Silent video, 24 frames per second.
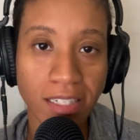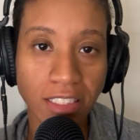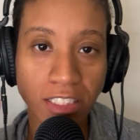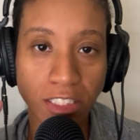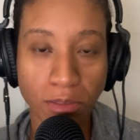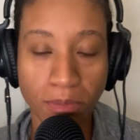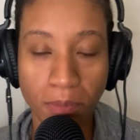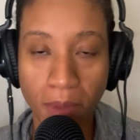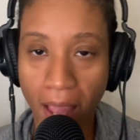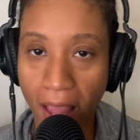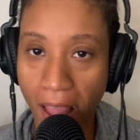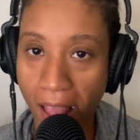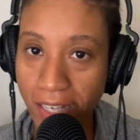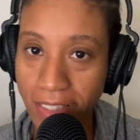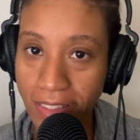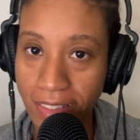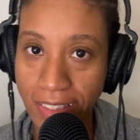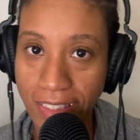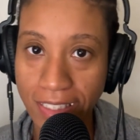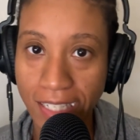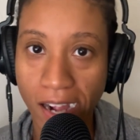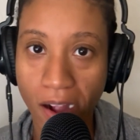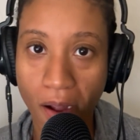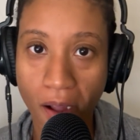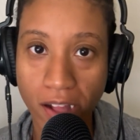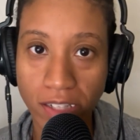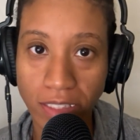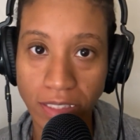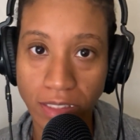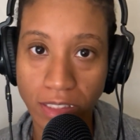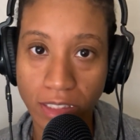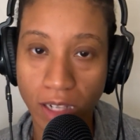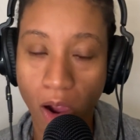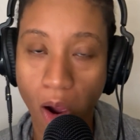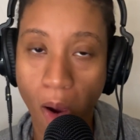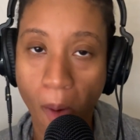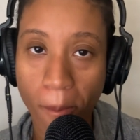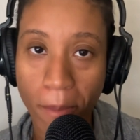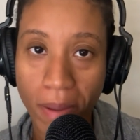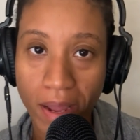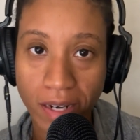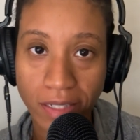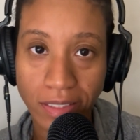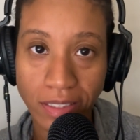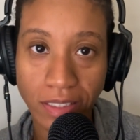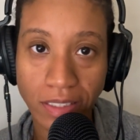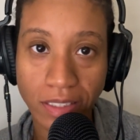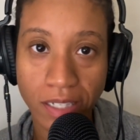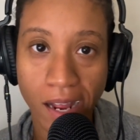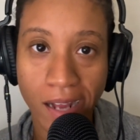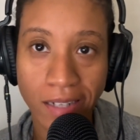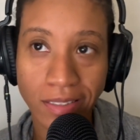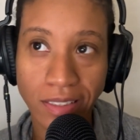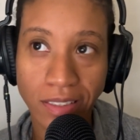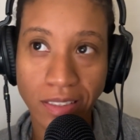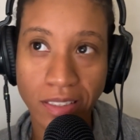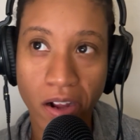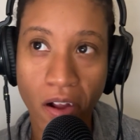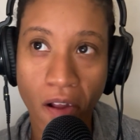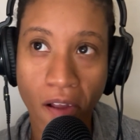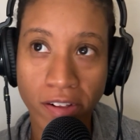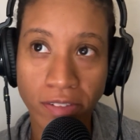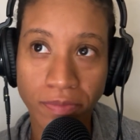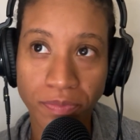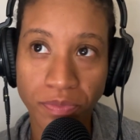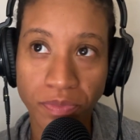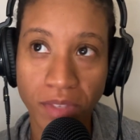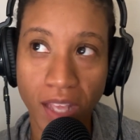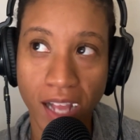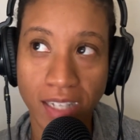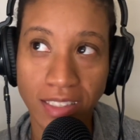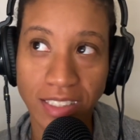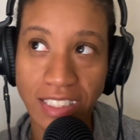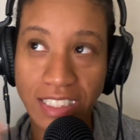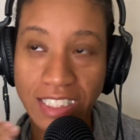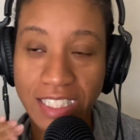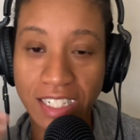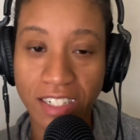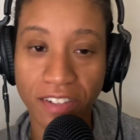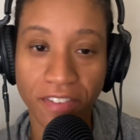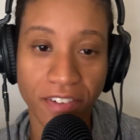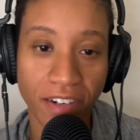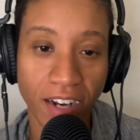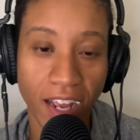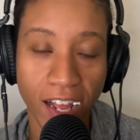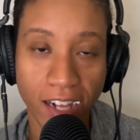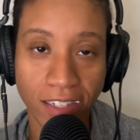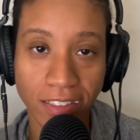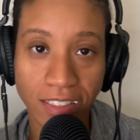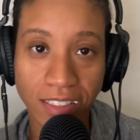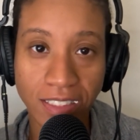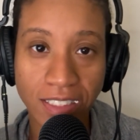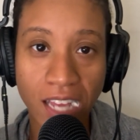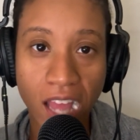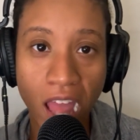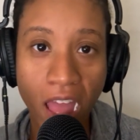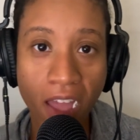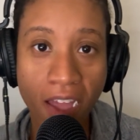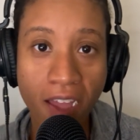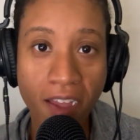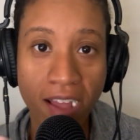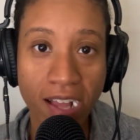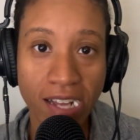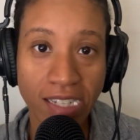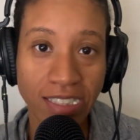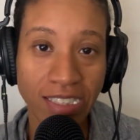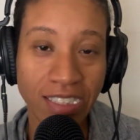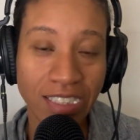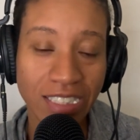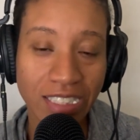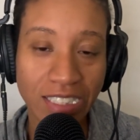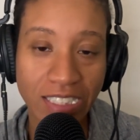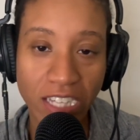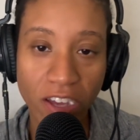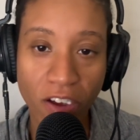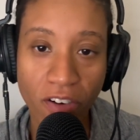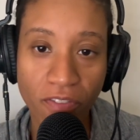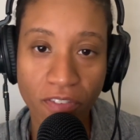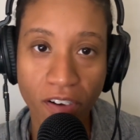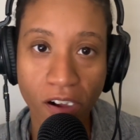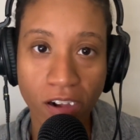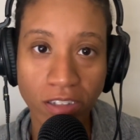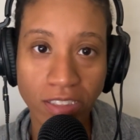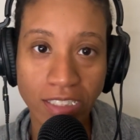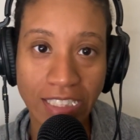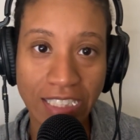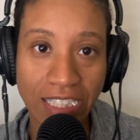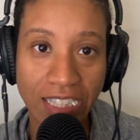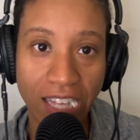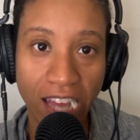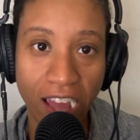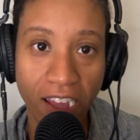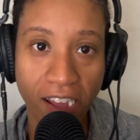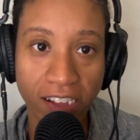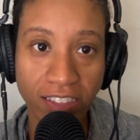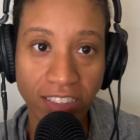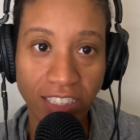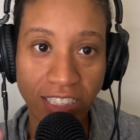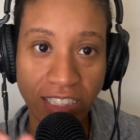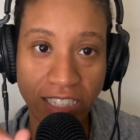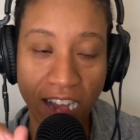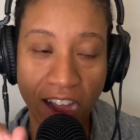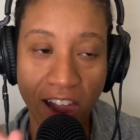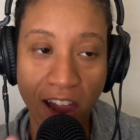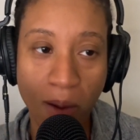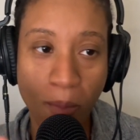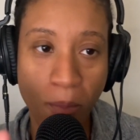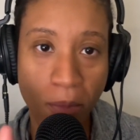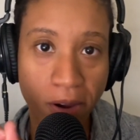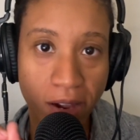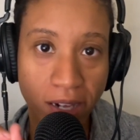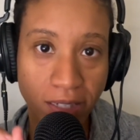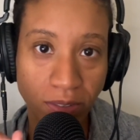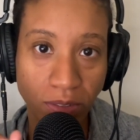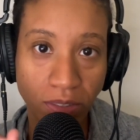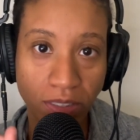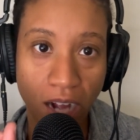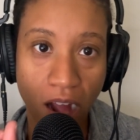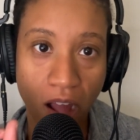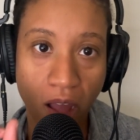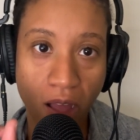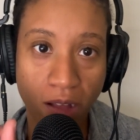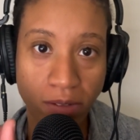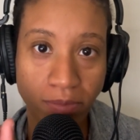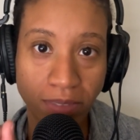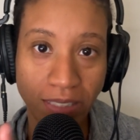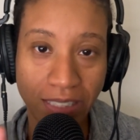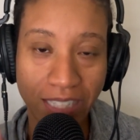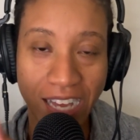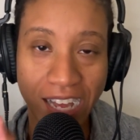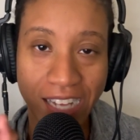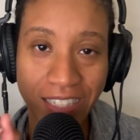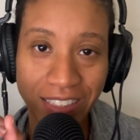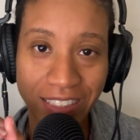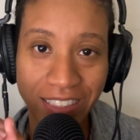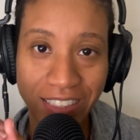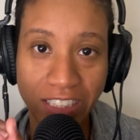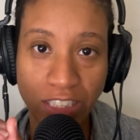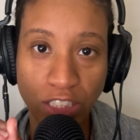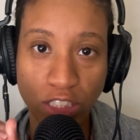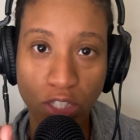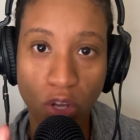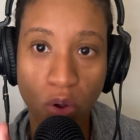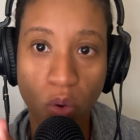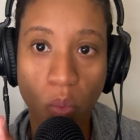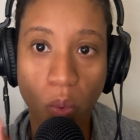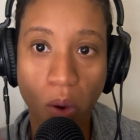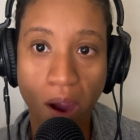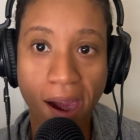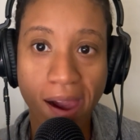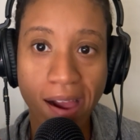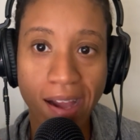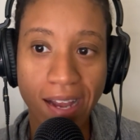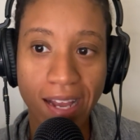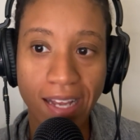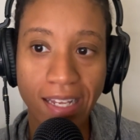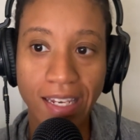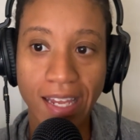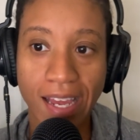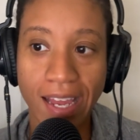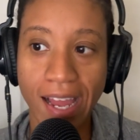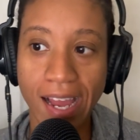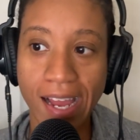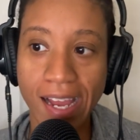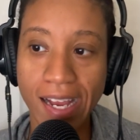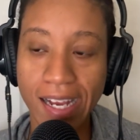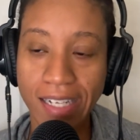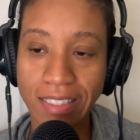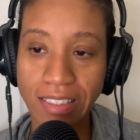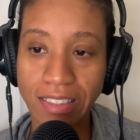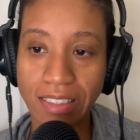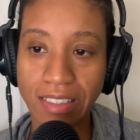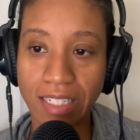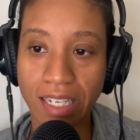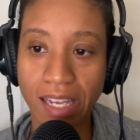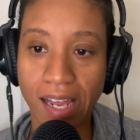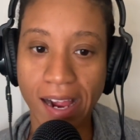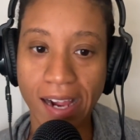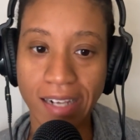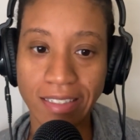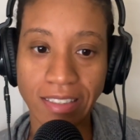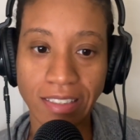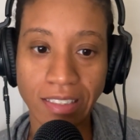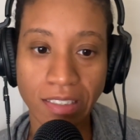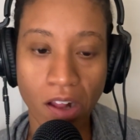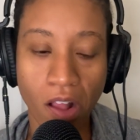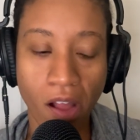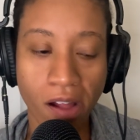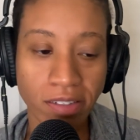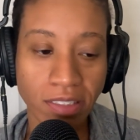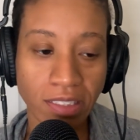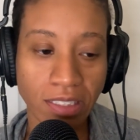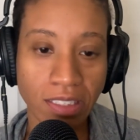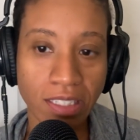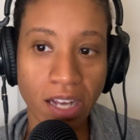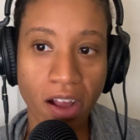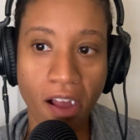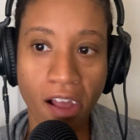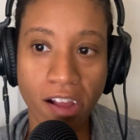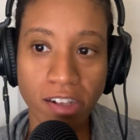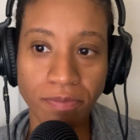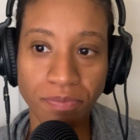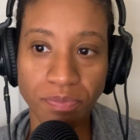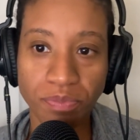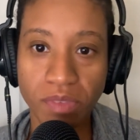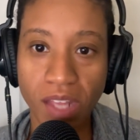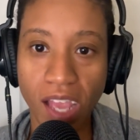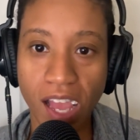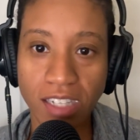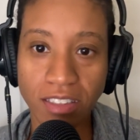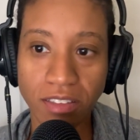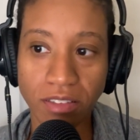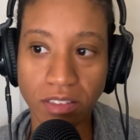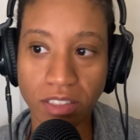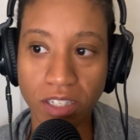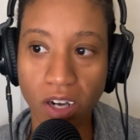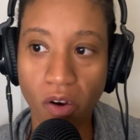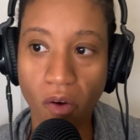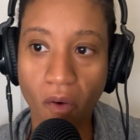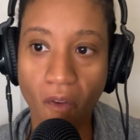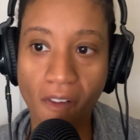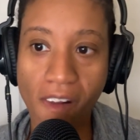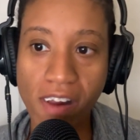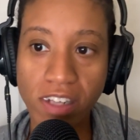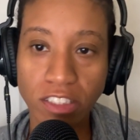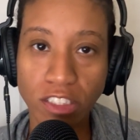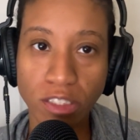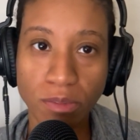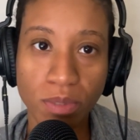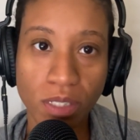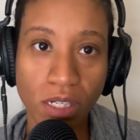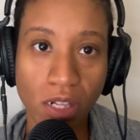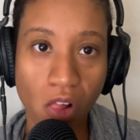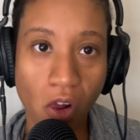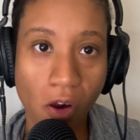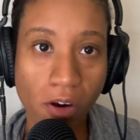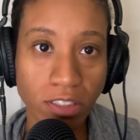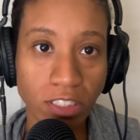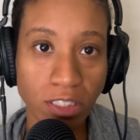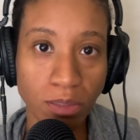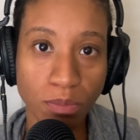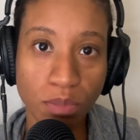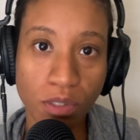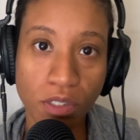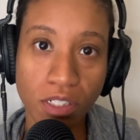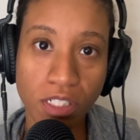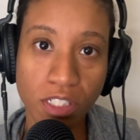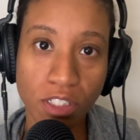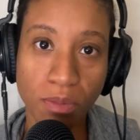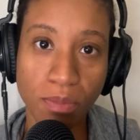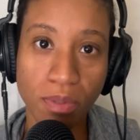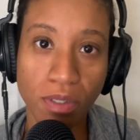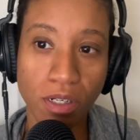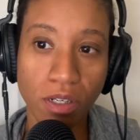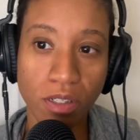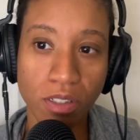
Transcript: to make it look better to get different angles. And this cell phone, like the the camera um lens is so wide, like I had to like I don't know. Get super close and pull this super